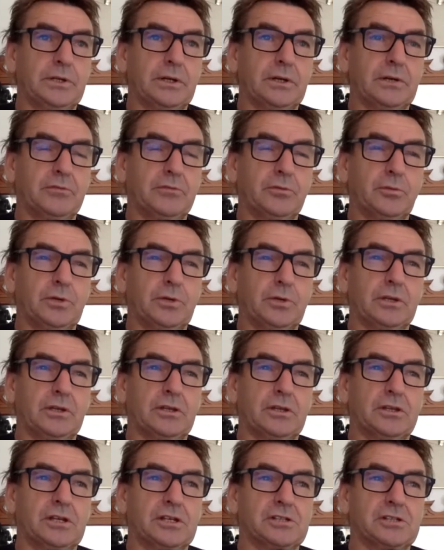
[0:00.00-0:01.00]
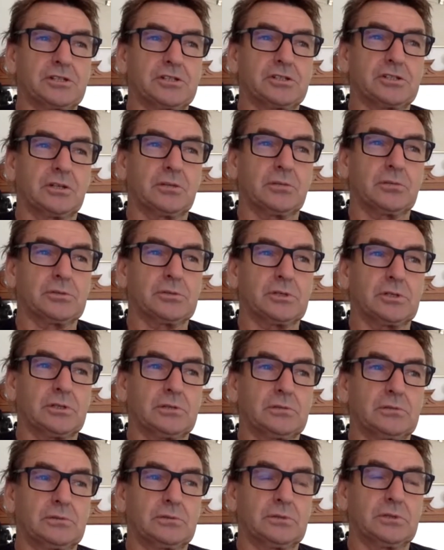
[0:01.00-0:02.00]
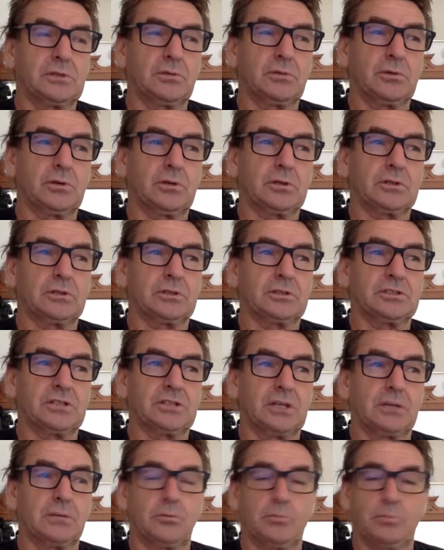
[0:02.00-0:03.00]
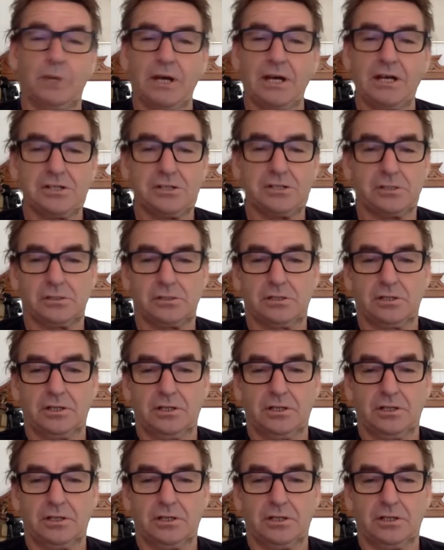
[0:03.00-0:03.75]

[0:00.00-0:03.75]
from one of the things he said was he wanted a team of bastards,